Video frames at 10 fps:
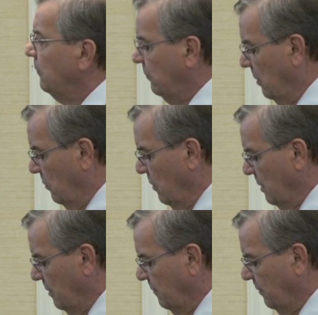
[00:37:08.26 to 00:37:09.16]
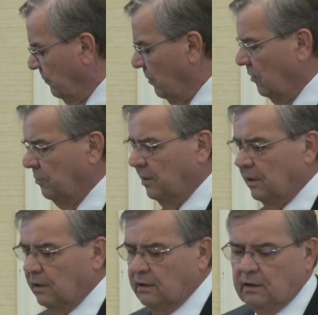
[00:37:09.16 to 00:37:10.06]
So what does this all
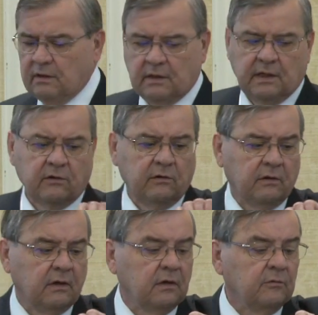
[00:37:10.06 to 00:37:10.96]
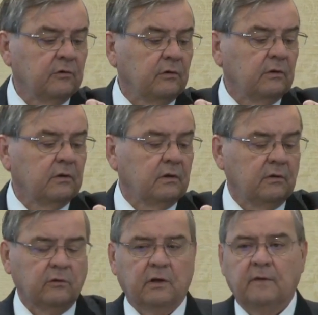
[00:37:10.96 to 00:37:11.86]
mean? I don't know how I'm
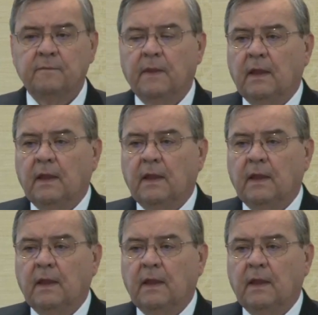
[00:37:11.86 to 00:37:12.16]
doing. Okay.